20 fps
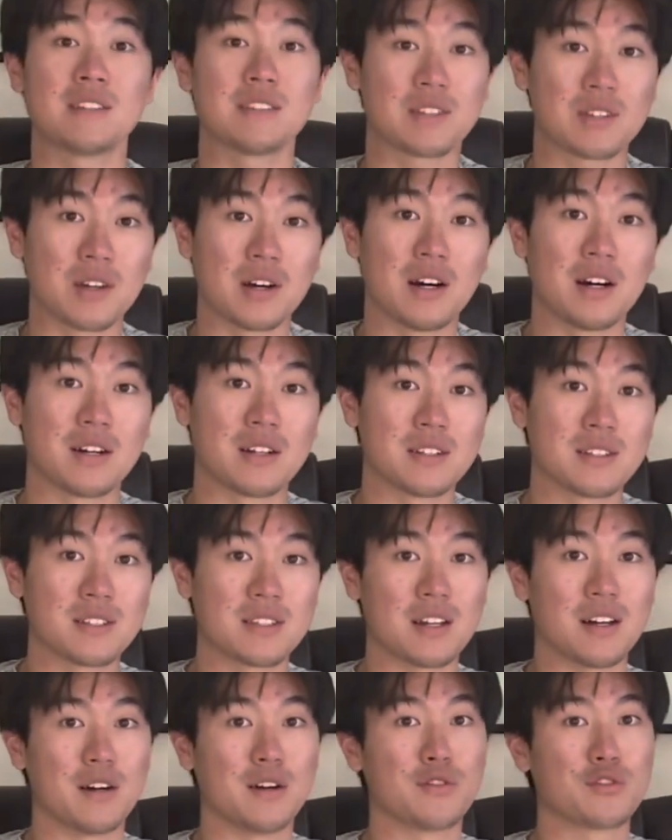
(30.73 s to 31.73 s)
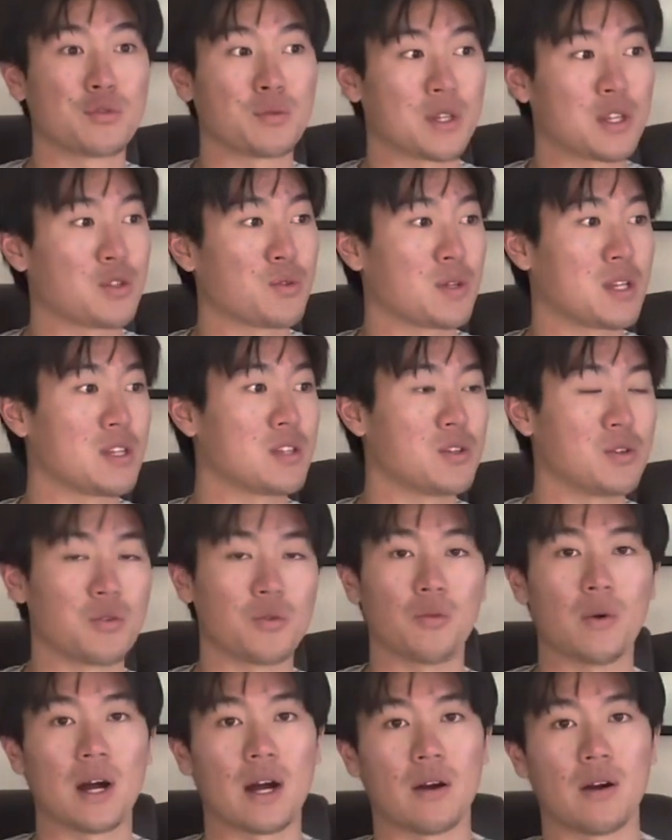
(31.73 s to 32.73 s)
songs of 2022.
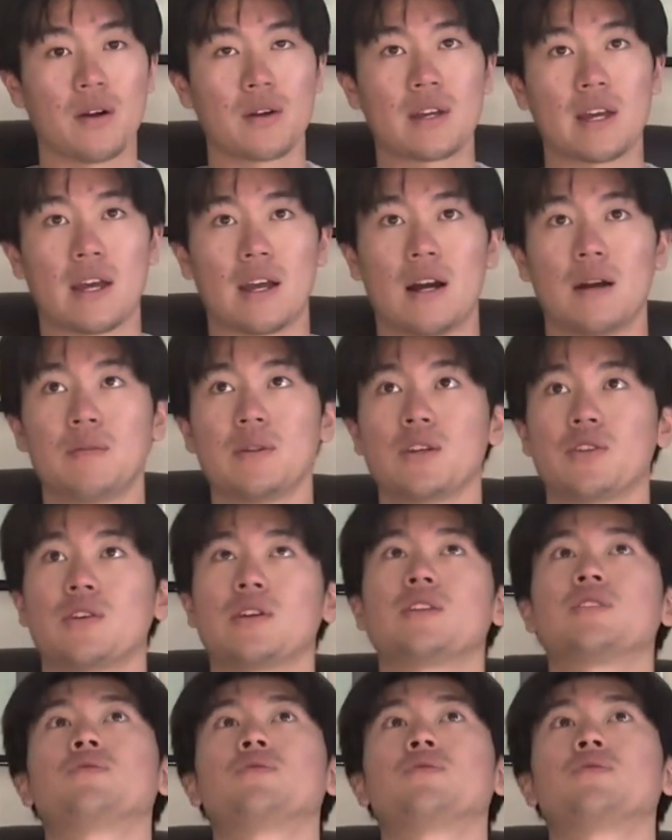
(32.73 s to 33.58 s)
Wow, okay, I'm gonna try to do